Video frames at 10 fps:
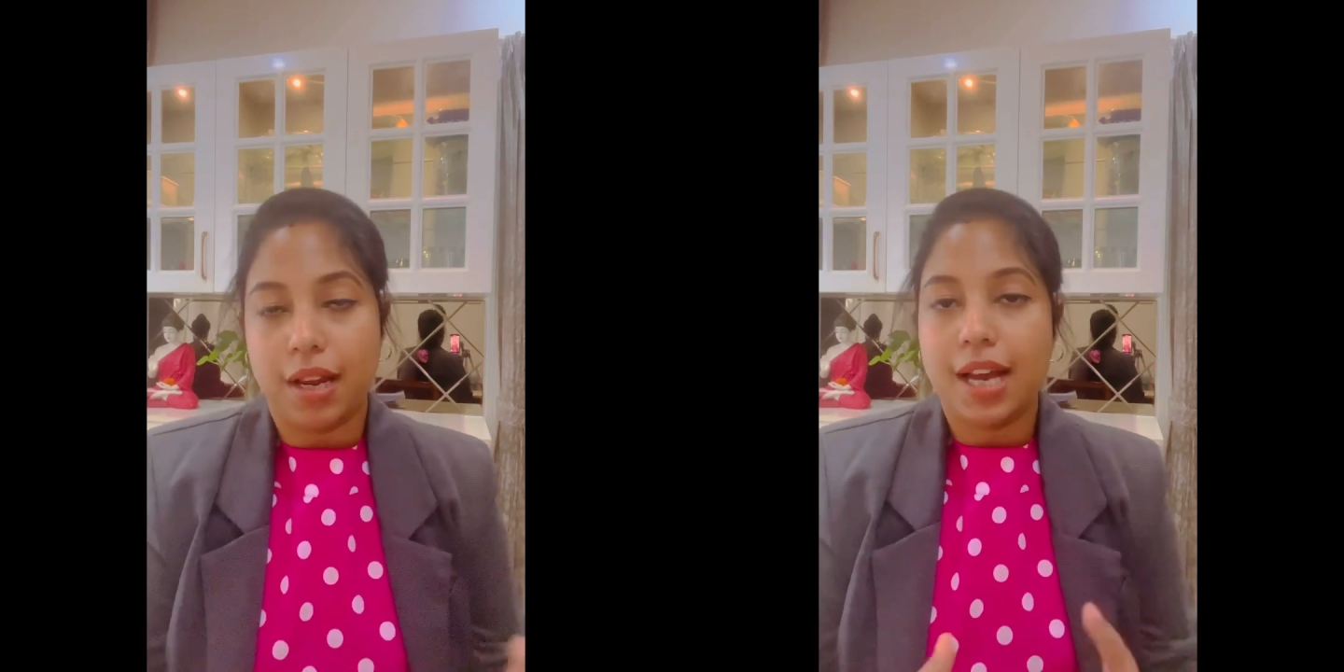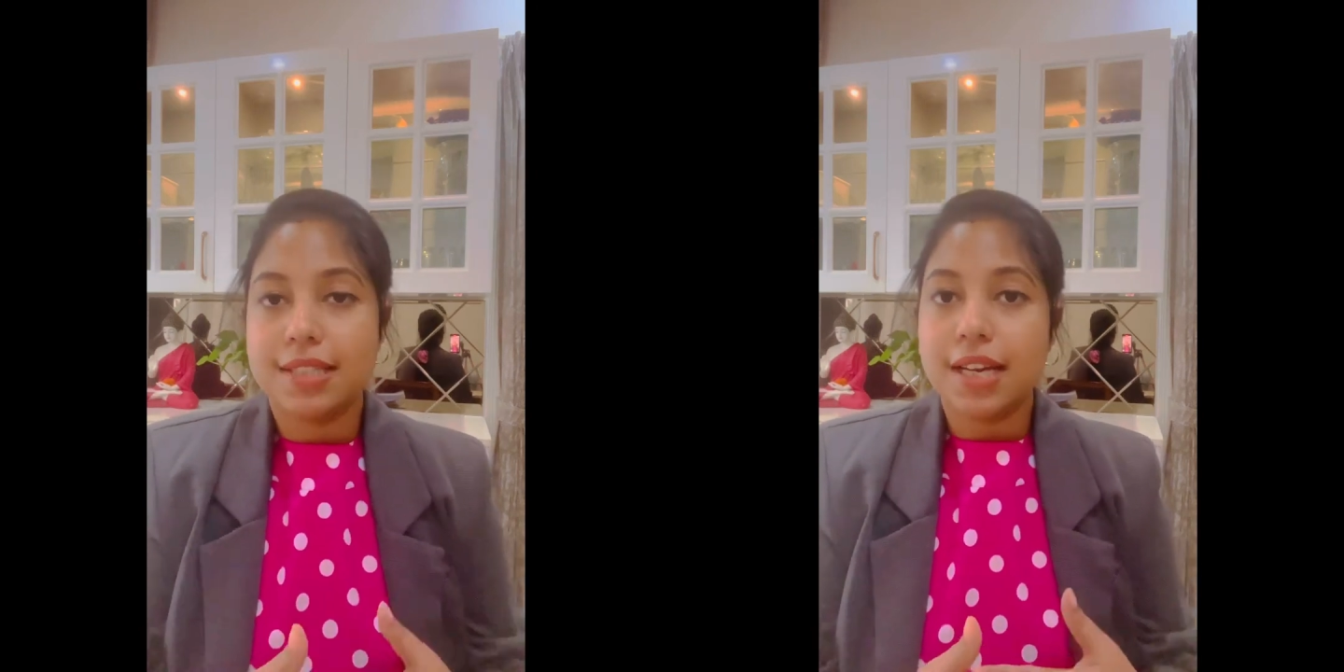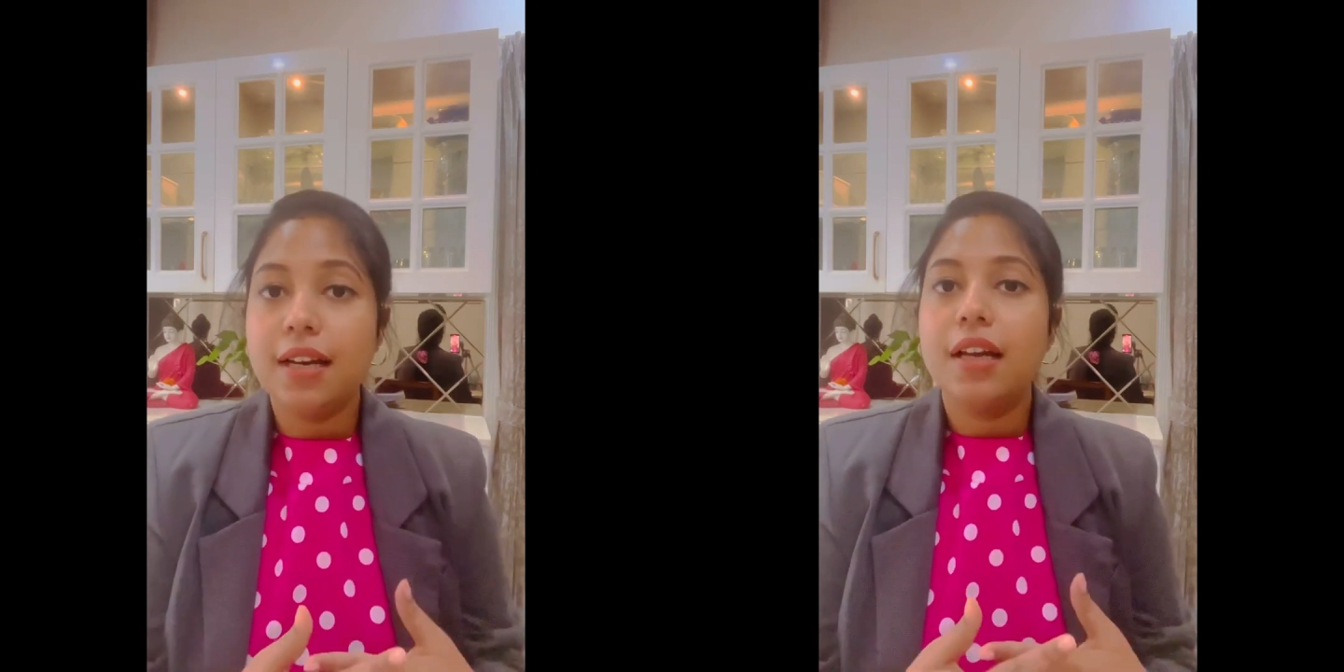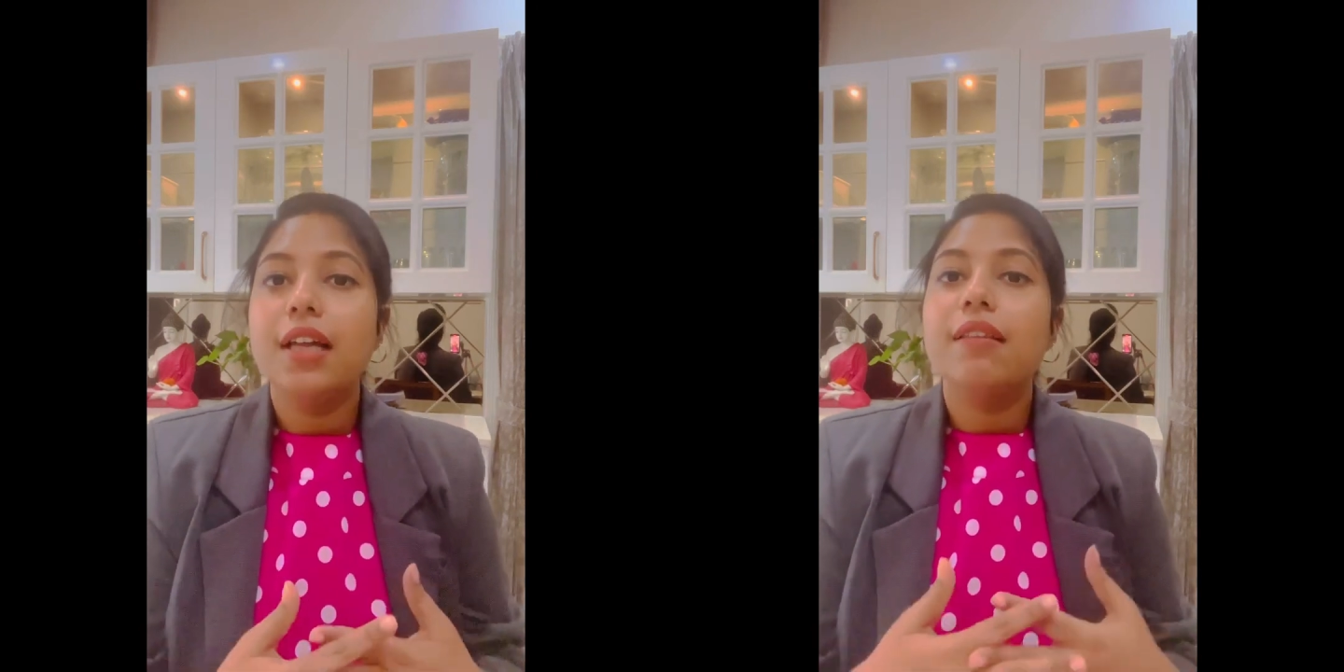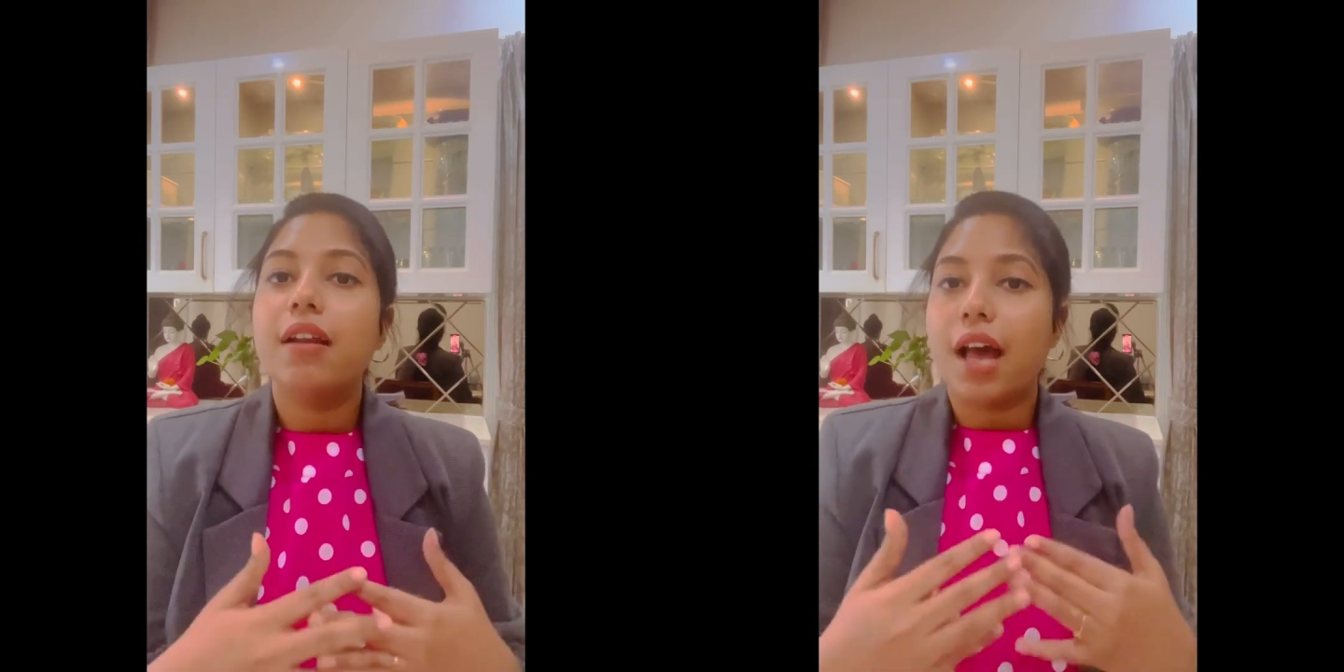I said
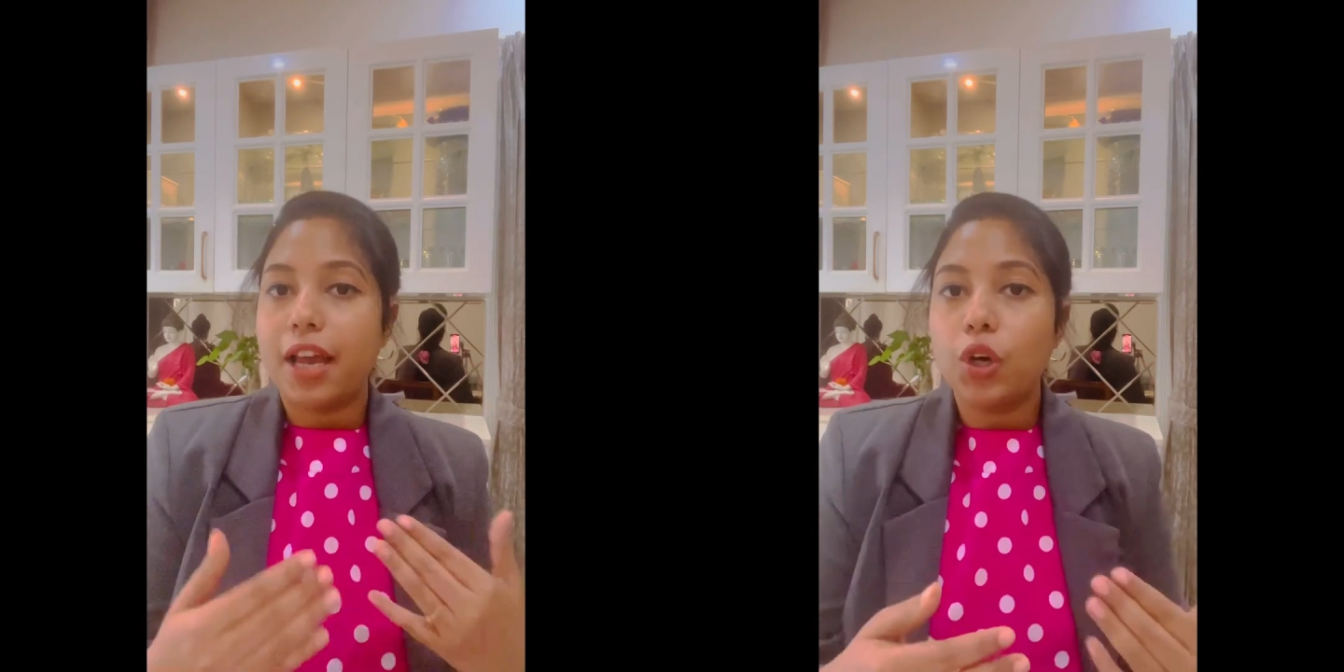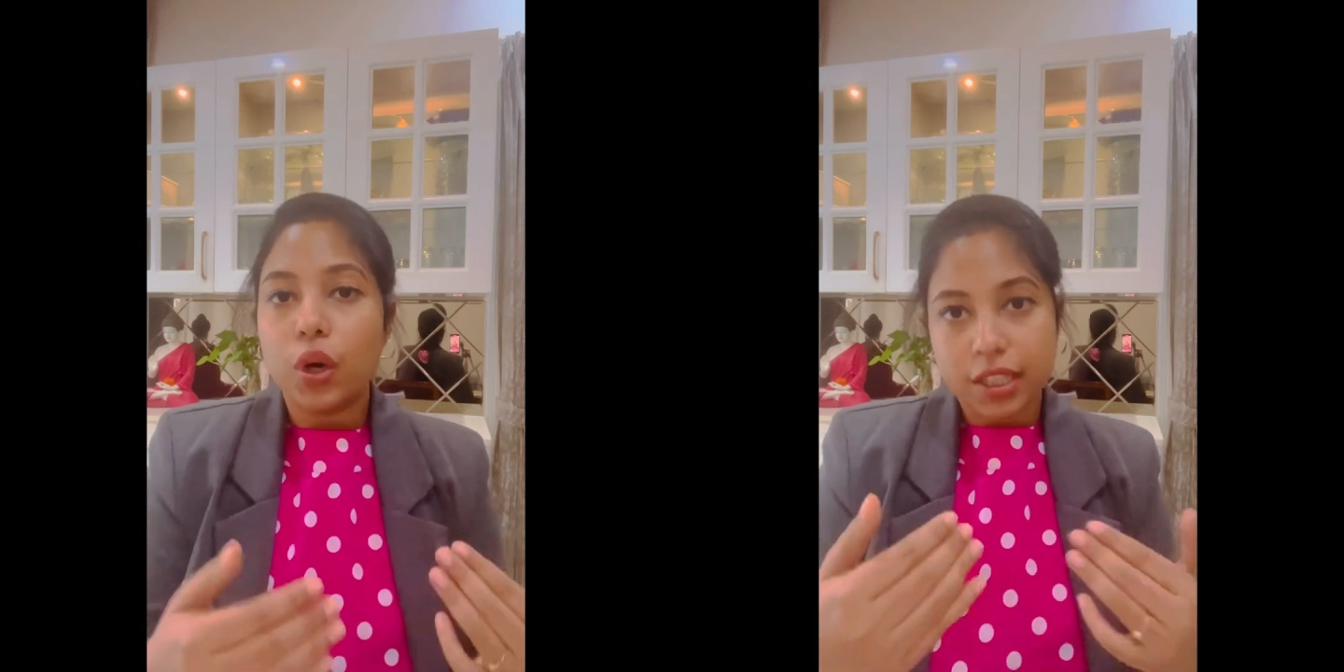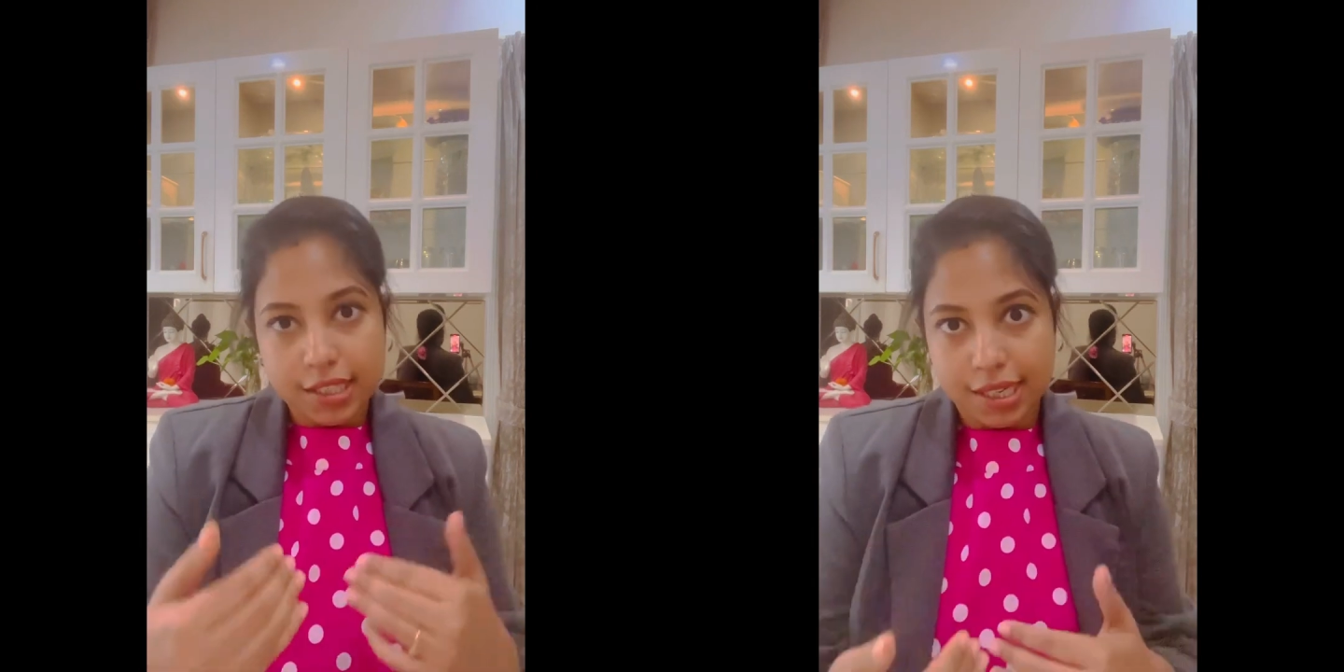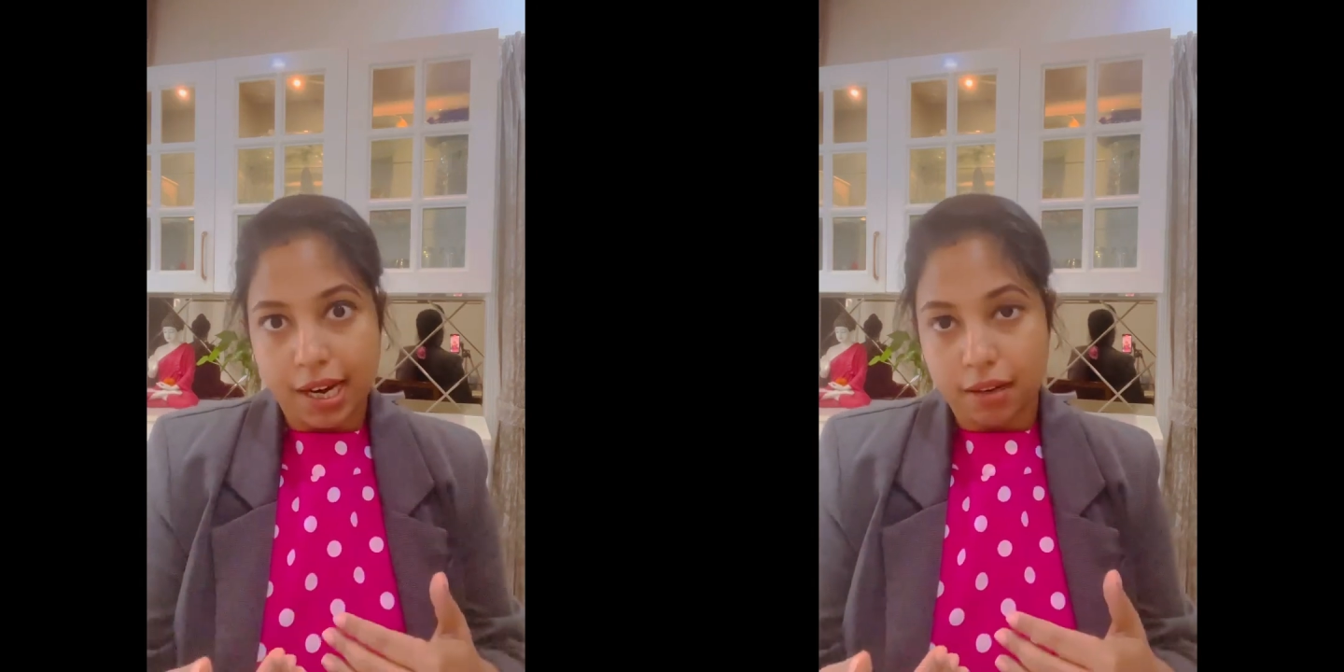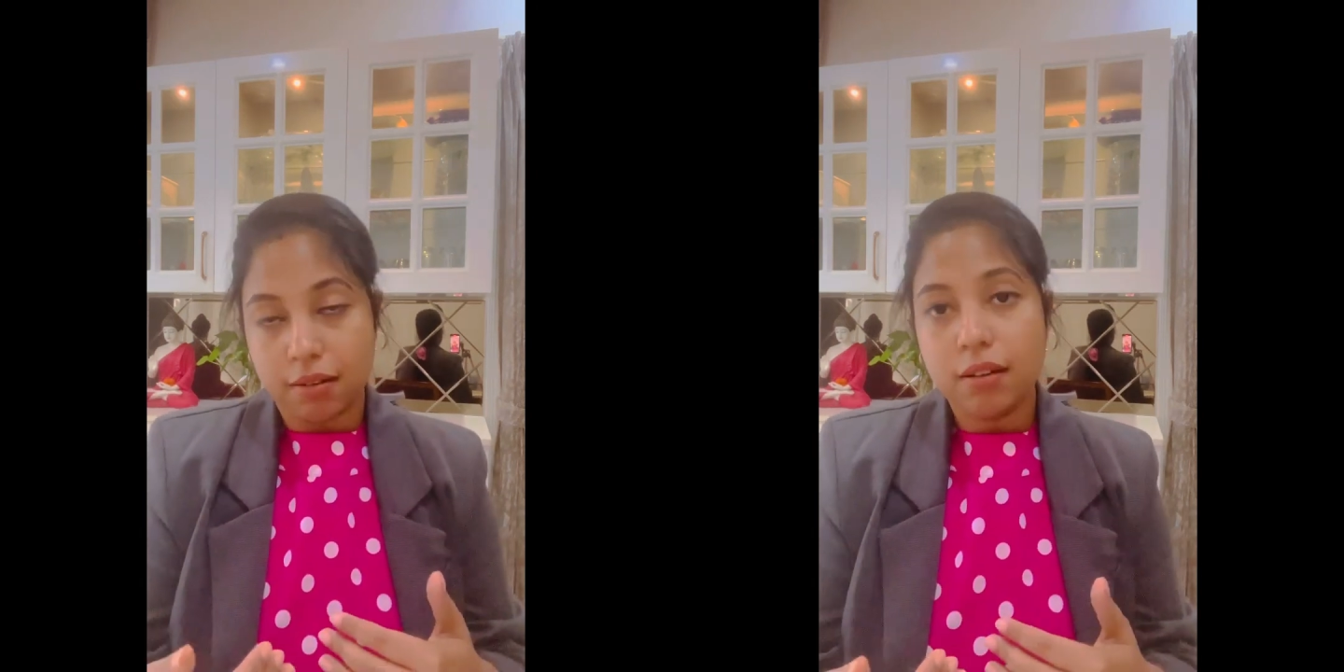that I got this
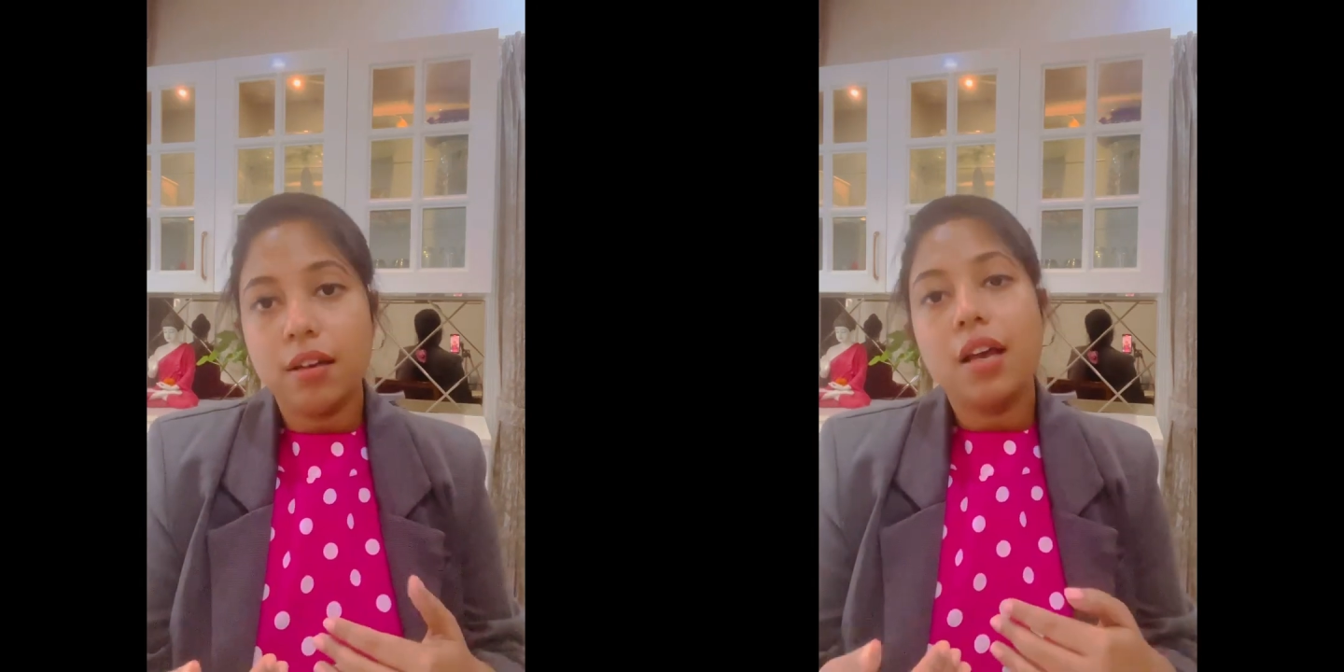letter.